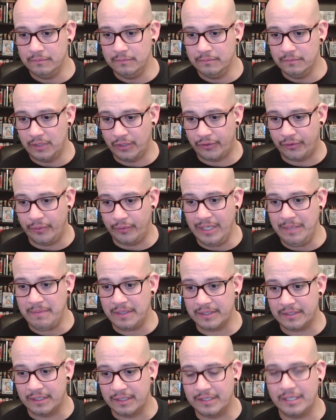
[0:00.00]
The Three
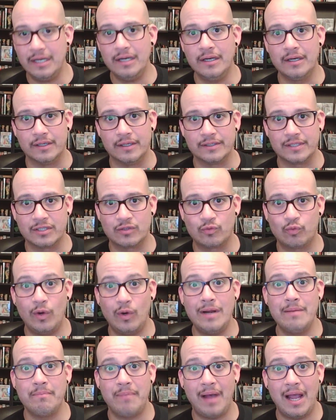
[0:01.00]
Musketeers is
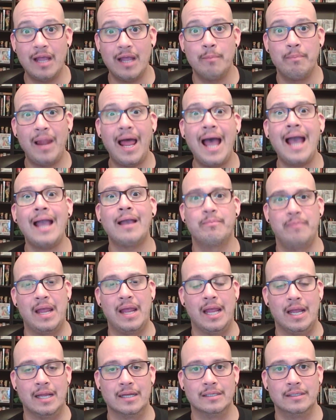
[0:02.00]
written by a black
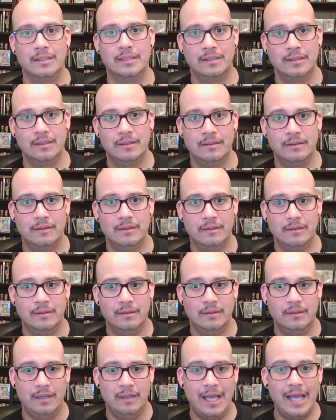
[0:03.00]
man,
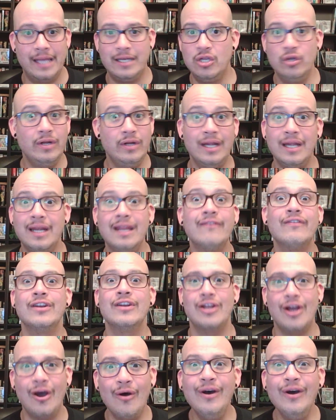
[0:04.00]
and you didn't even
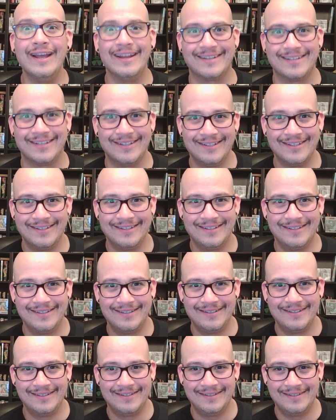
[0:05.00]
know it.
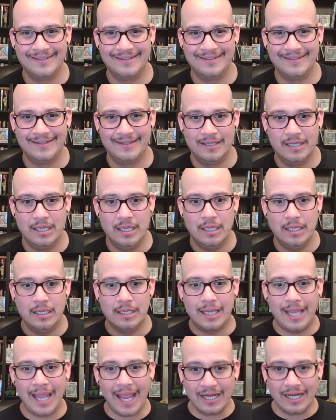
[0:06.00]

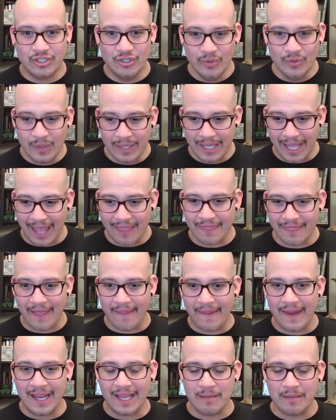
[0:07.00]
Can't you get
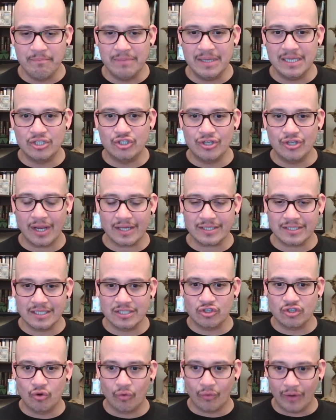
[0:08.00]
that it can be just
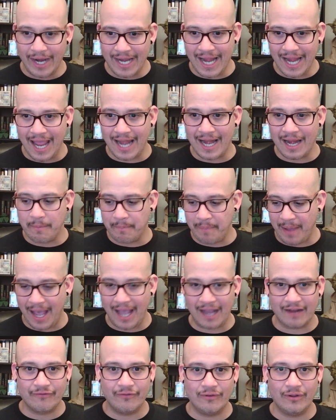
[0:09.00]
as great and
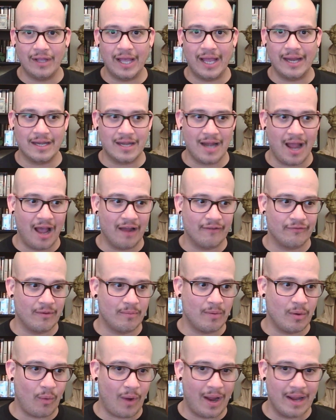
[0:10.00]
impactful and not from
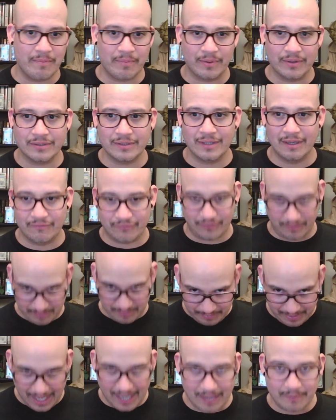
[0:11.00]
a white person and from a
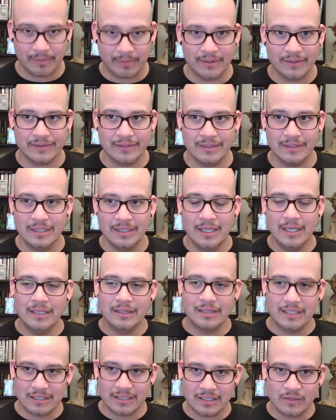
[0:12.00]
black person?
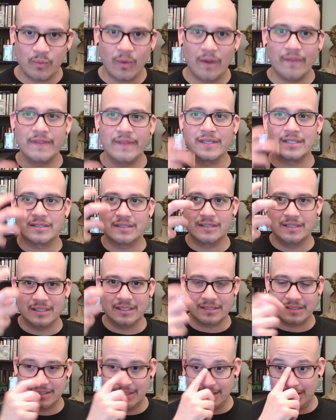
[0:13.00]
This is what this,
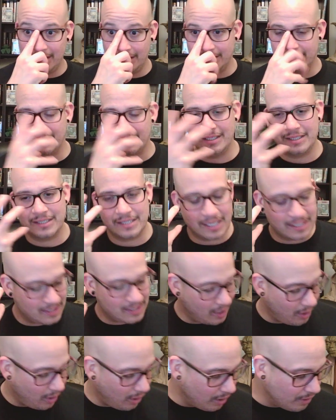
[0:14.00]
this scene is. It's, it's
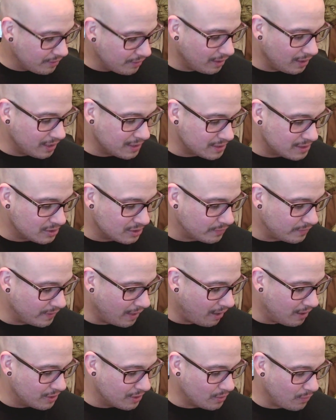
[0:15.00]
hard to listen to and
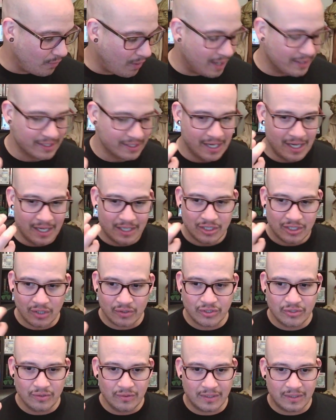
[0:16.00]
hard to watch.
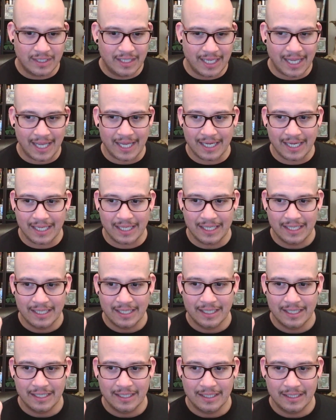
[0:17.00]
Don't you get it?
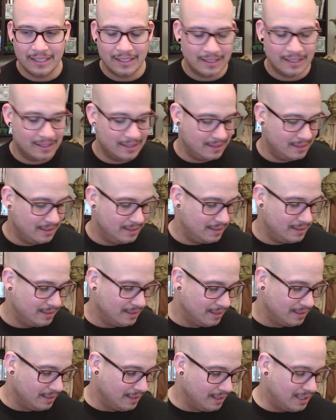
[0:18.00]

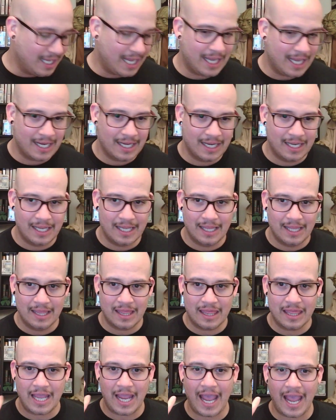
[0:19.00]
That
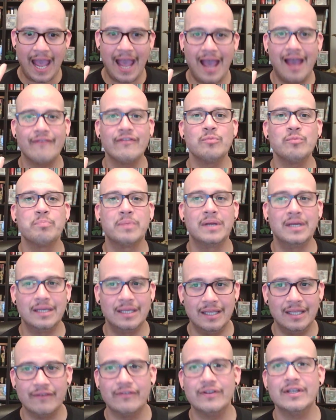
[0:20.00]
they haven't been
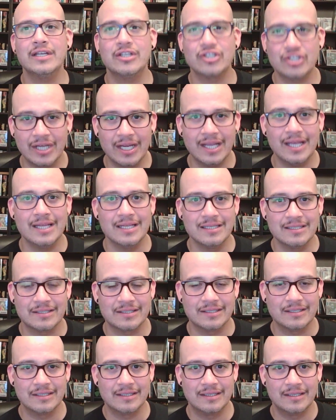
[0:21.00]
given a chance,